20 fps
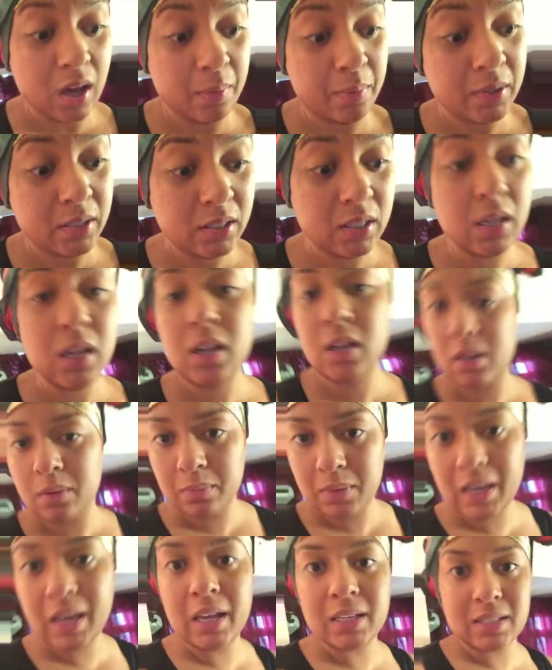I be seeing
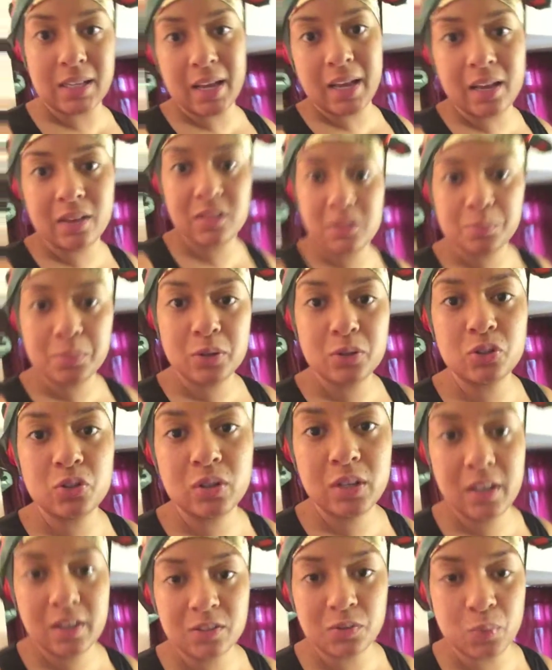them. Yes, I have
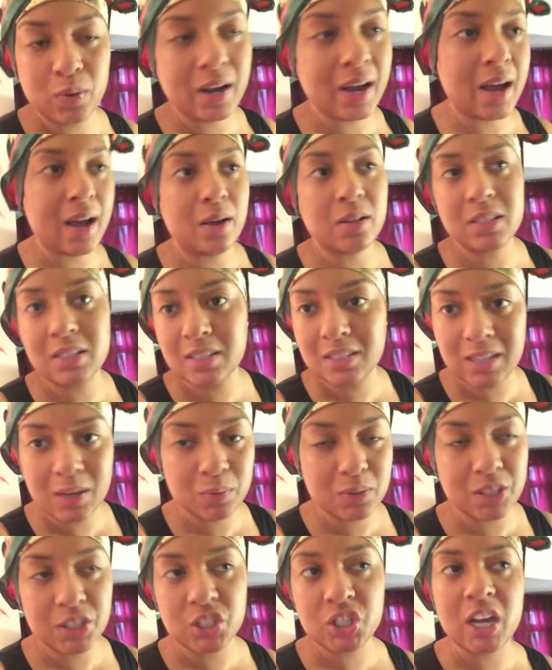spiritual gifts. Where since I
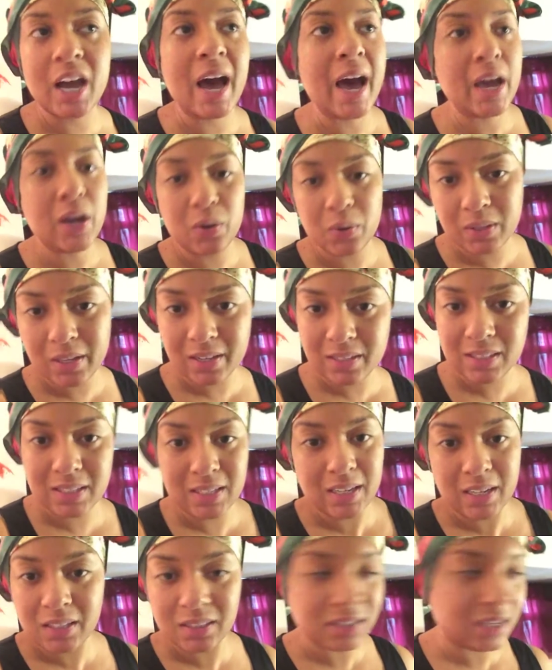was a child, I
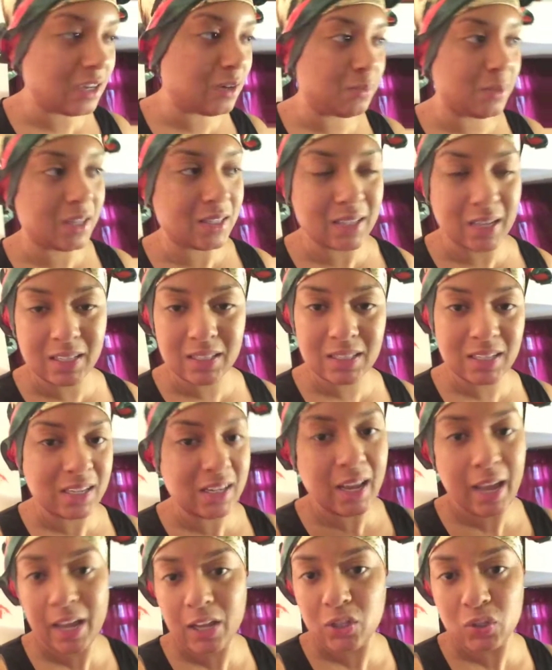seen demons. I
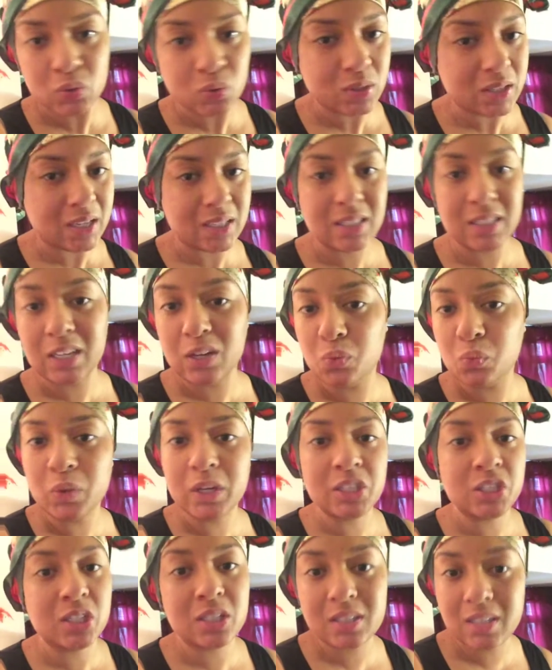seen angels. I seen
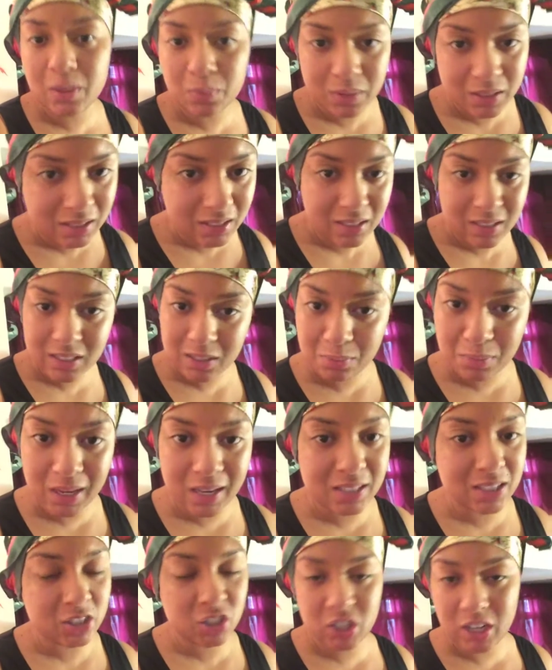witches that were sent to me
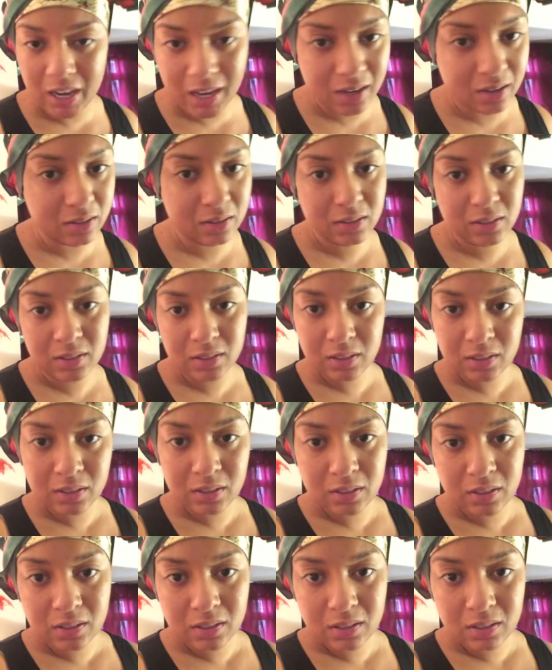as a child.
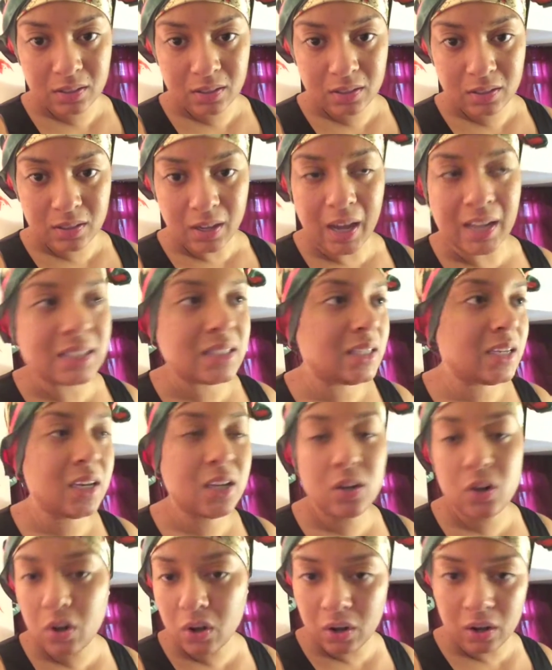I see
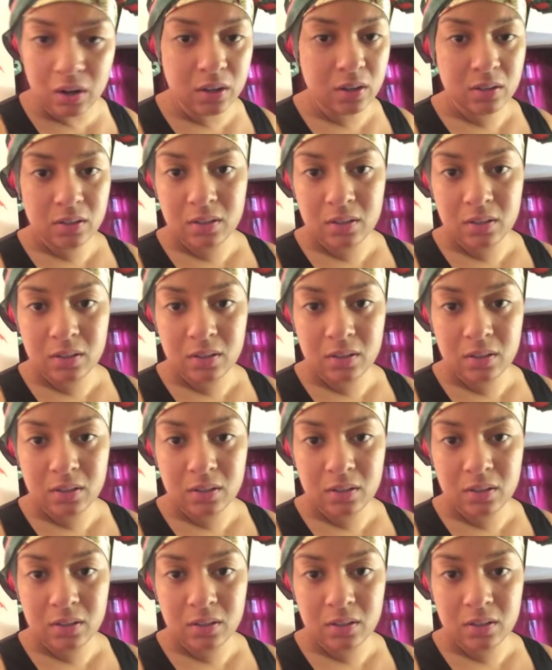it all.